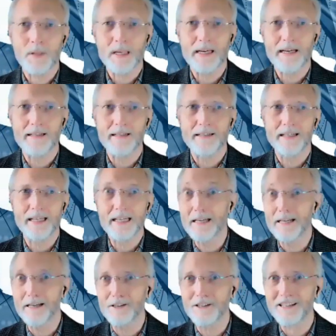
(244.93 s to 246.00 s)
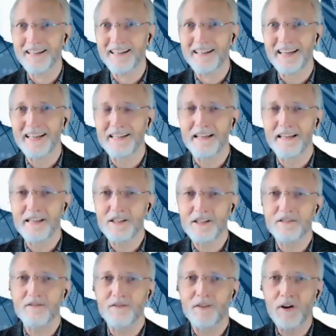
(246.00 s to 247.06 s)
And it is. It's a
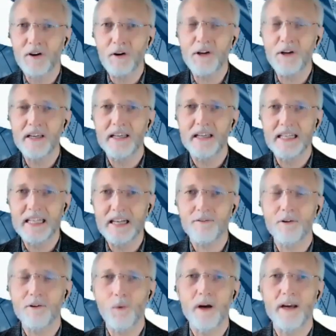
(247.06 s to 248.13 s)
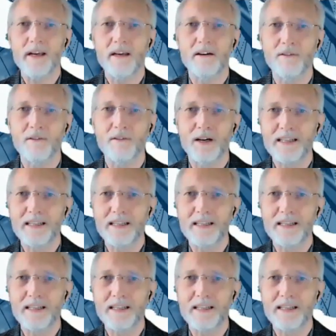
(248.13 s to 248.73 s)
very different way of